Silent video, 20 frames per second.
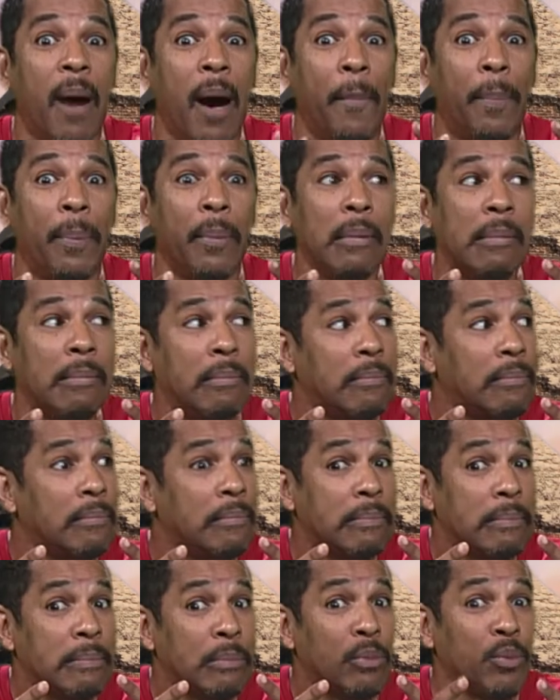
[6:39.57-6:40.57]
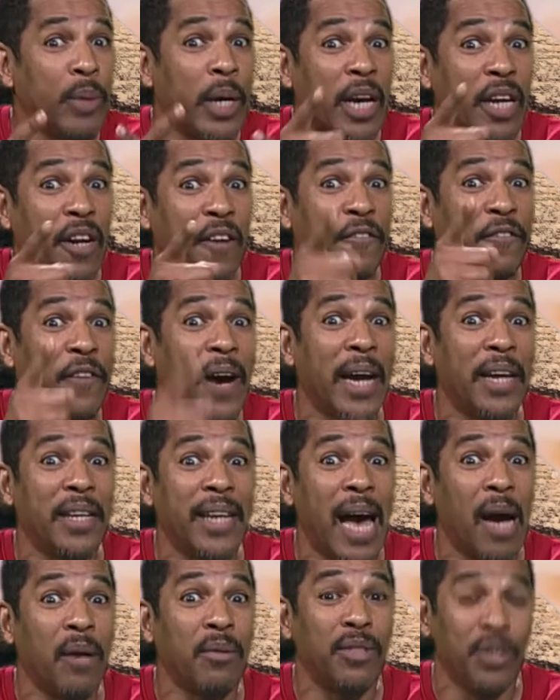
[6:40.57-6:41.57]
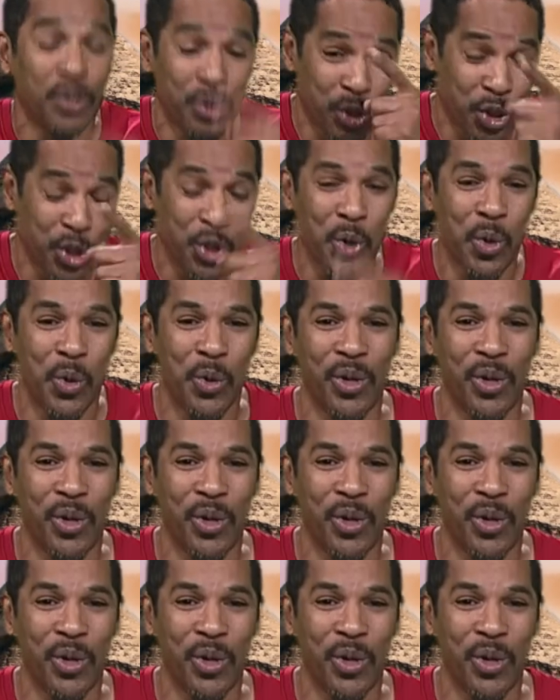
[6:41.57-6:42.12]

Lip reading: up? We're gonna find out soon.